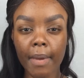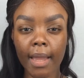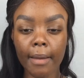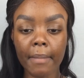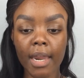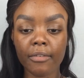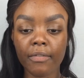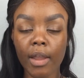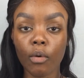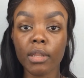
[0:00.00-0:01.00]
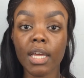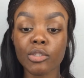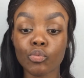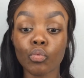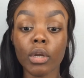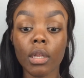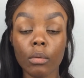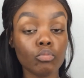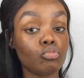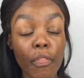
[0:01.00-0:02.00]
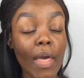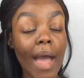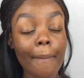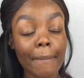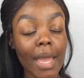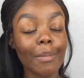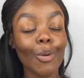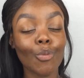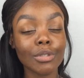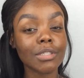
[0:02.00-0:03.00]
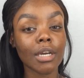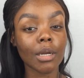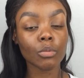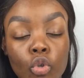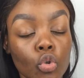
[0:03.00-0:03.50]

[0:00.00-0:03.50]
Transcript: Becca Mattifying one. That baby will suck up